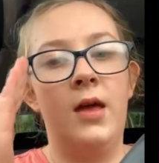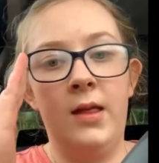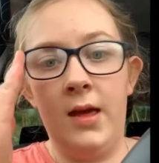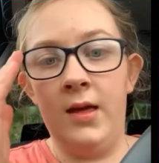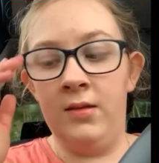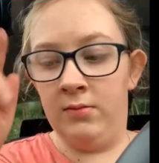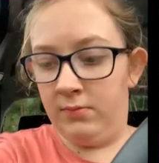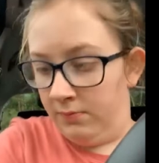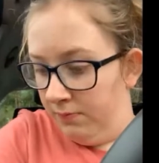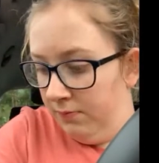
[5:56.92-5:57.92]
and then
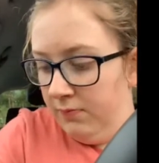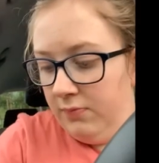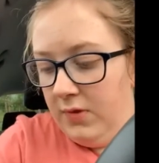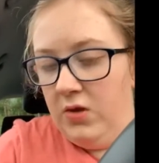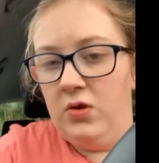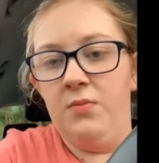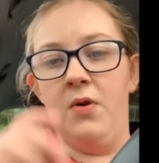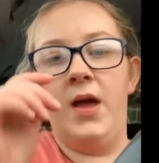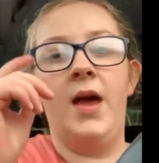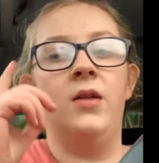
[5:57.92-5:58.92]
using
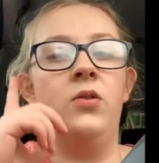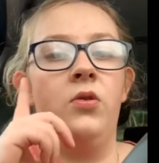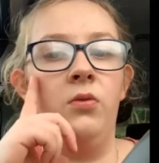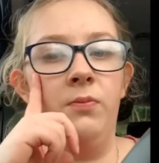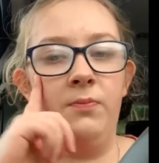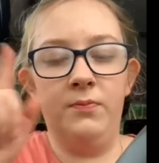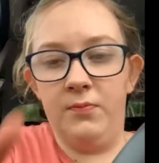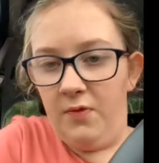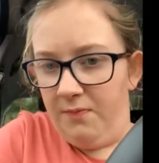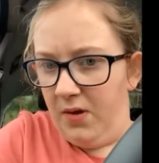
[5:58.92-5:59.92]
my handle
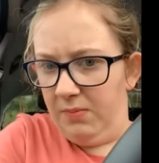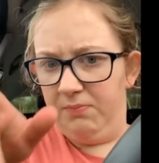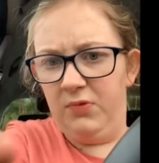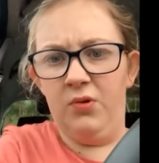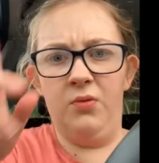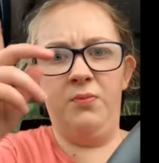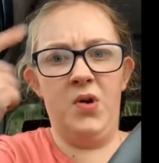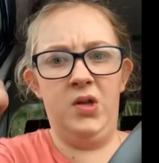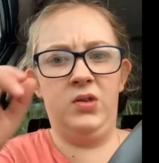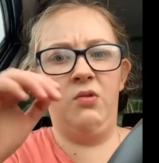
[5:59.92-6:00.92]
of my door
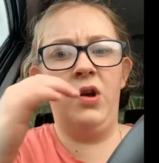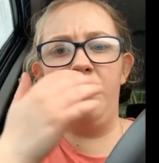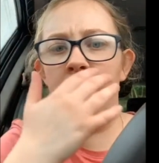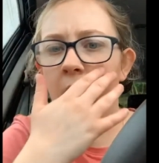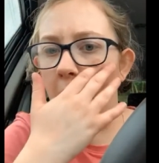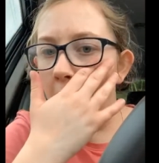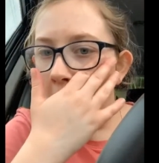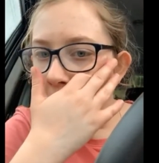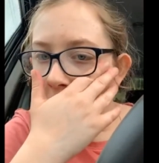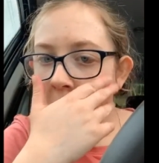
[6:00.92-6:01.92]
well to open it.
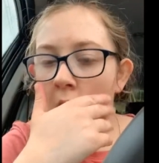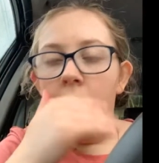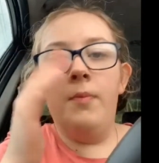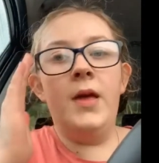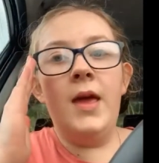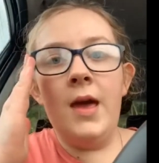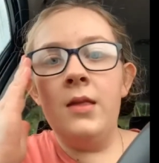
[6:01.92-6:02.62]
But yeah,